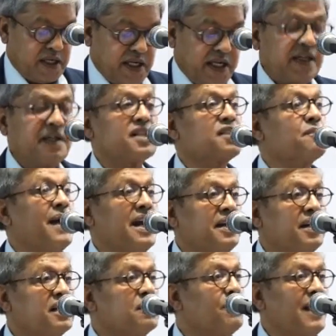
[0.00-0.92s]
He
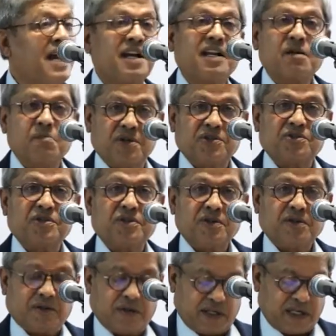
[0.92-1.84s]
disbanded the Planning Commission,
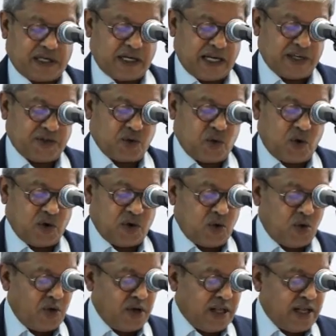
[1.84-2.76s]
as you all
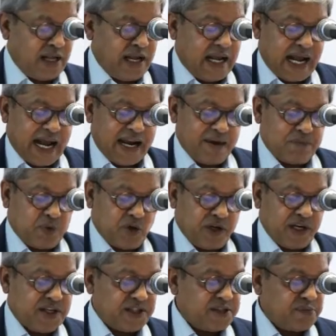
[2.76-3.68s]
know, and put
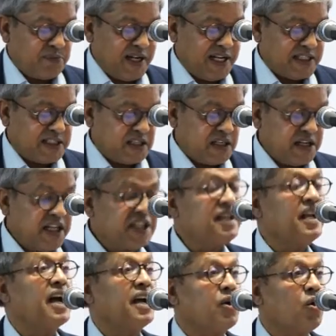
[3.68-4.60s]
in its place the
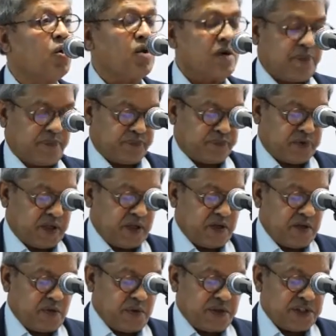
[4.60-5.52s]
Niti Aayog,
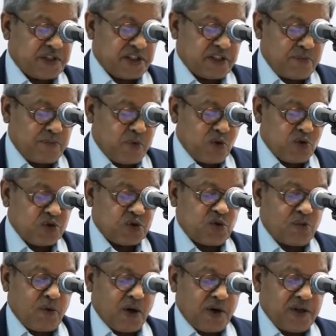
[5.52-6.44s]
which is supposed
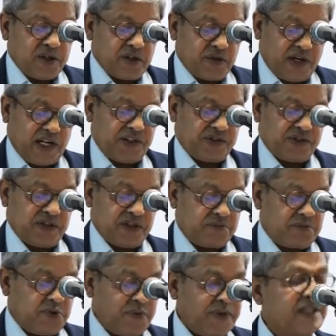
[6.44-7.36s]
to monitor relations
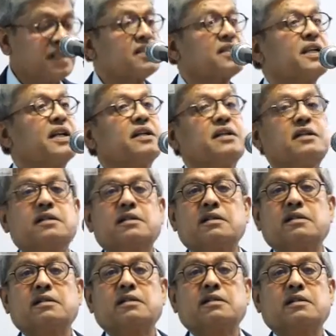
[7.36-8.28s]
between the centre
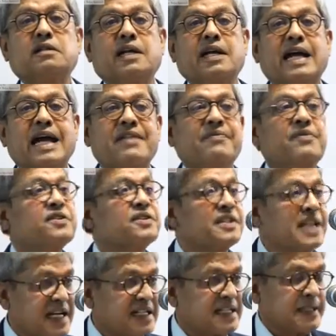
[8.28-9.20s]
and the
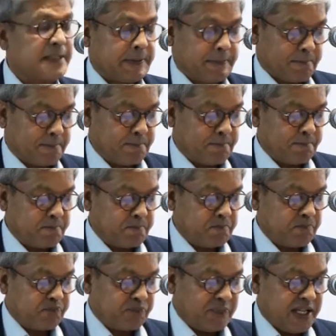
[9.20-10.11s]
states.
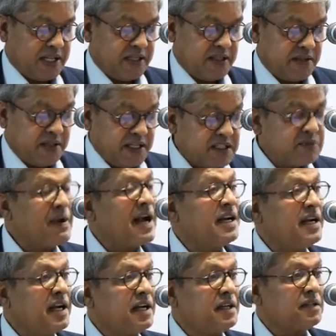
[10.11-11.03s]
This
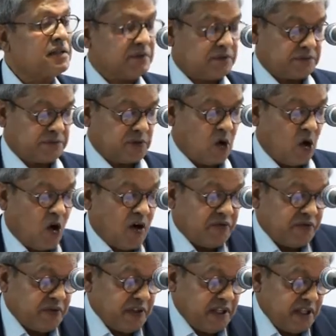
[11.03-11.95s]
mandate
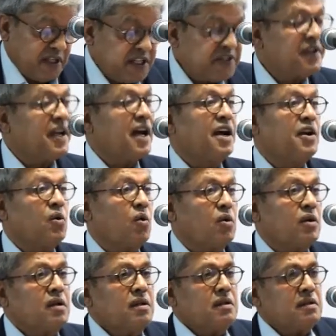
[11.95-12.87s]
of the Niti Aayog
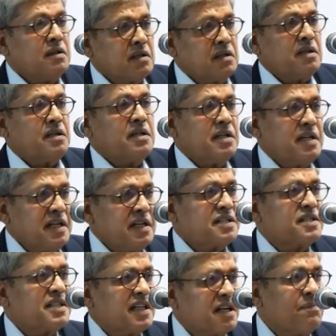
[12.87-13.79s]
is
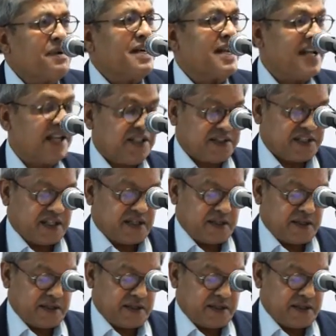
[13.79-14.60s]
still a bit hazy.